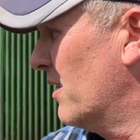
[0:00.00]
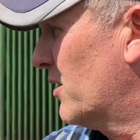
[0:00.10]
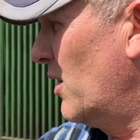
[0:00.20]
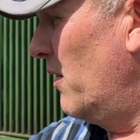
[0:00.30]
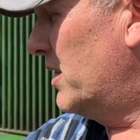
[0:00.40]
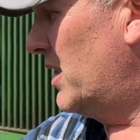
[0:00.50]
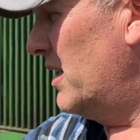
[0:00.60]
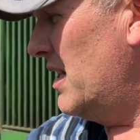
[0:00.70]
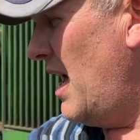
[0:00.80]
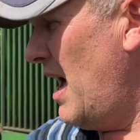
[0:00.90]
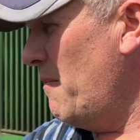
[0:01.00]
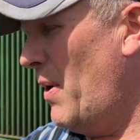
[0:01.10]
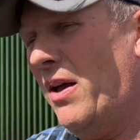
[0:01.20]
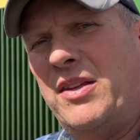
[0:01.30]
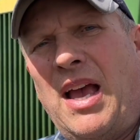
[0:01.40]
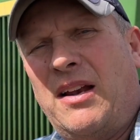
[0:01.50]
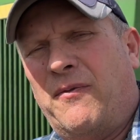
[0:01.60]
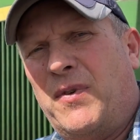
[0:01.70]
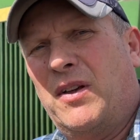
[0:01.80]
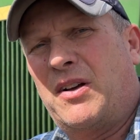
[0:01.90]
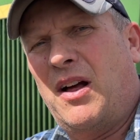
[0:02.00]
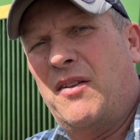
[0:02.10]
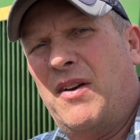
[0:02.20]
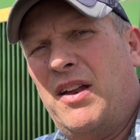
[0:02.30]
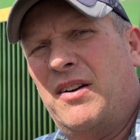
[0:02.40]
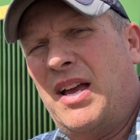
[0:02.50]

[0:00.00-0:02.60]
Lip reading: So he says, yeah, I bought that in a field cultivator,